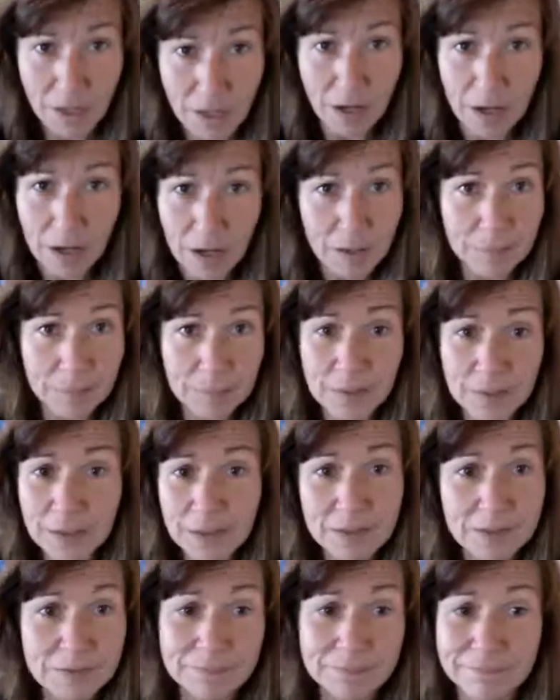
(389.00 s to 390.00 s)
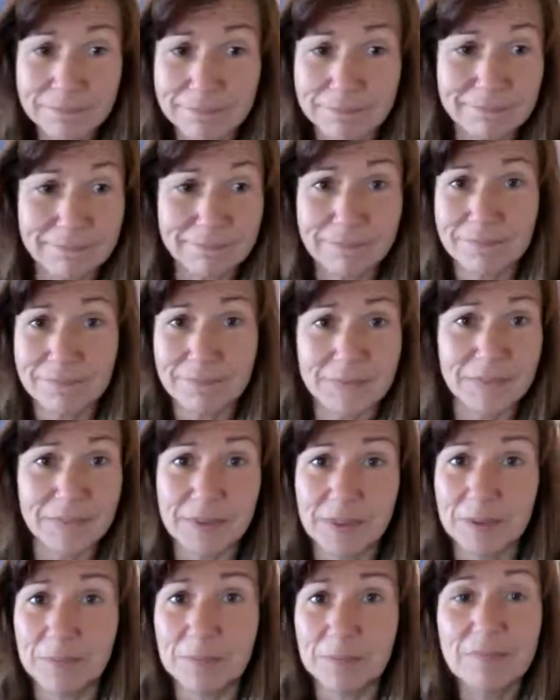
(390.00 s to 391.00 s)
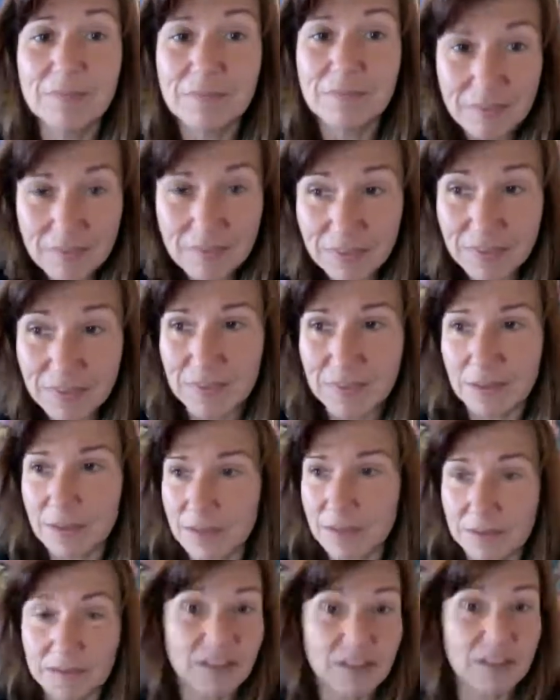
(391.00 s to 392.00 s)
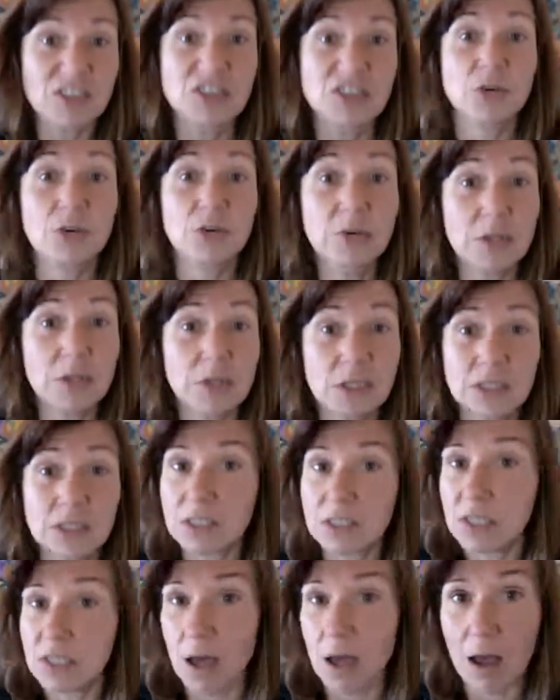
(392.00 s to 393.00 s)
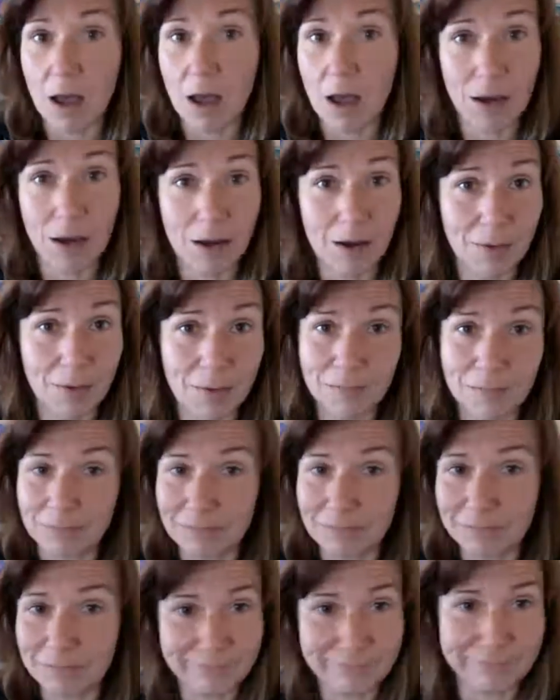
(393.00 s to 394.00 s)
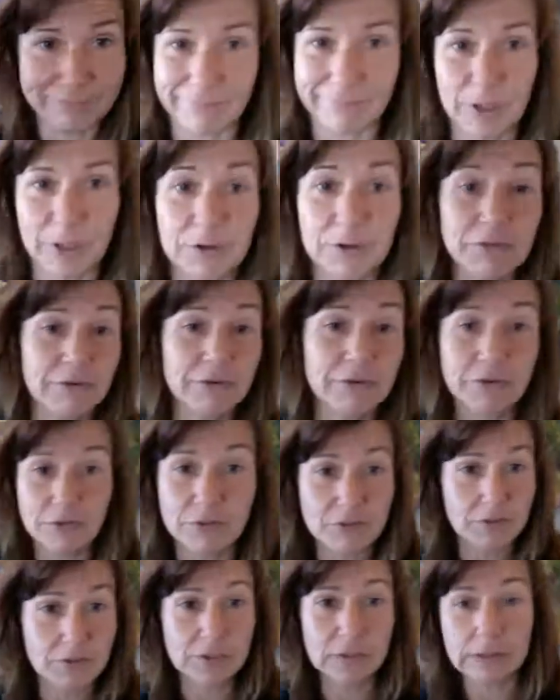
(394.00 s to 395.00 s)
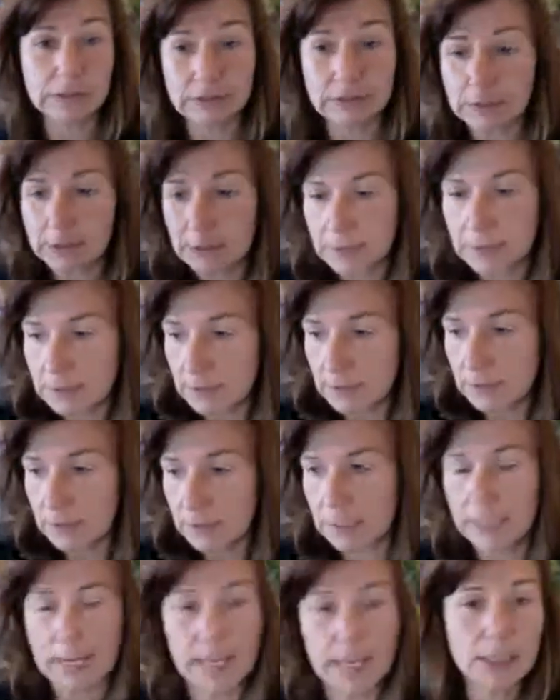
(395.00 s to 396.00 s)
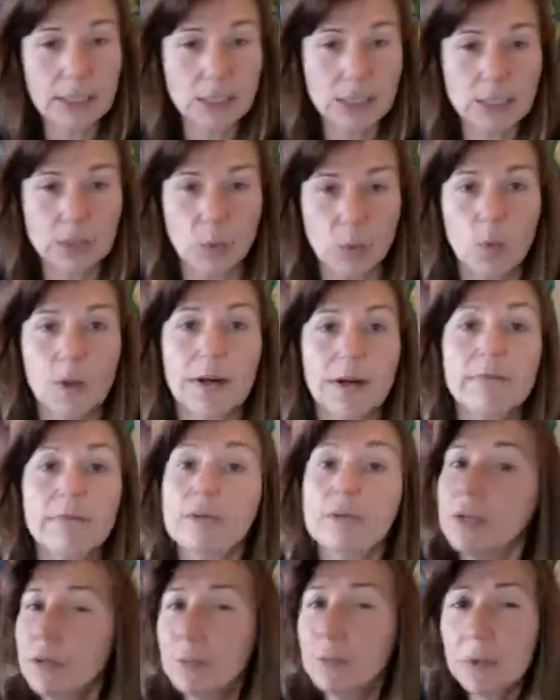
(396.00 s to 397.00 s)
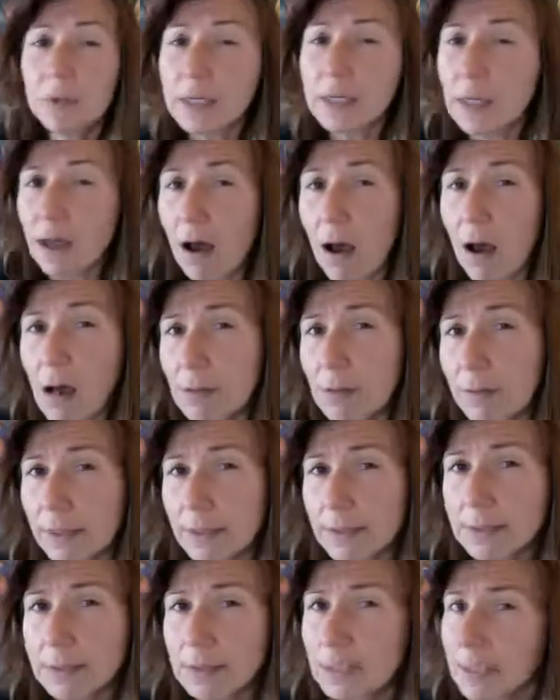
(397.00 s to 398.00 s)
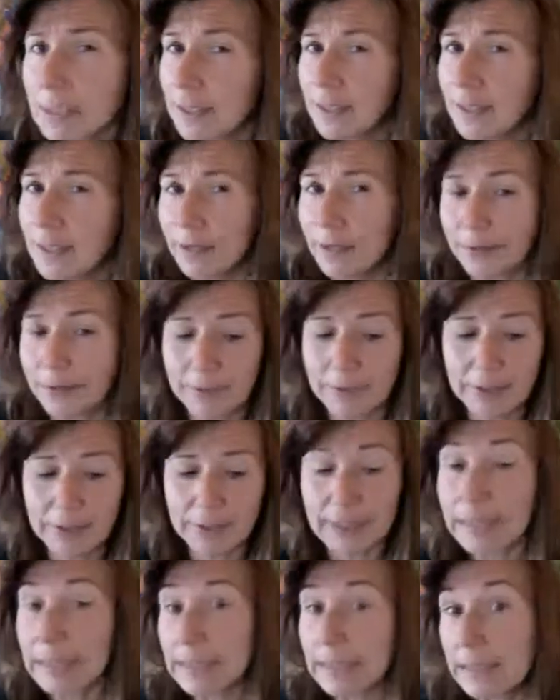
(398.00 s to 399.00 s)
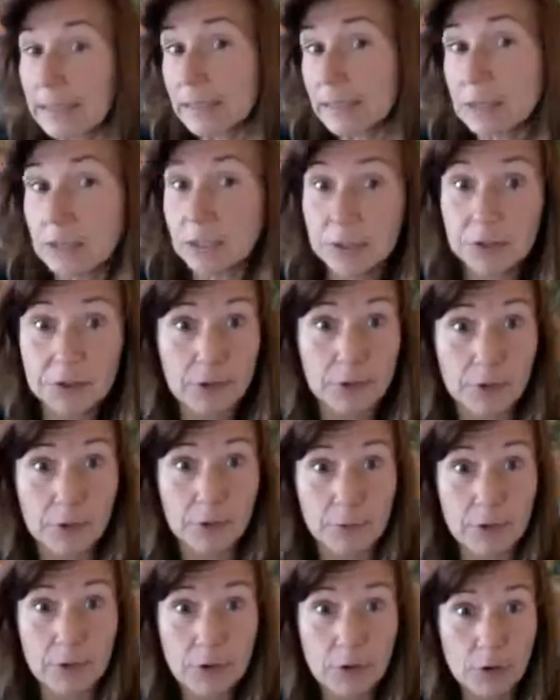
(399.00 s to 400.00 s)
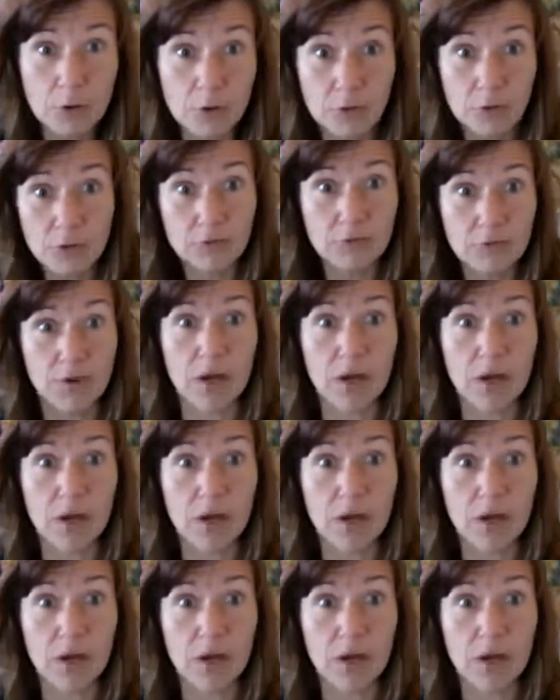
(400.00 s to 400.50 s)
um, the, the, the source, uh, universal connection, whatever you want to call it. You know, getting into your groove.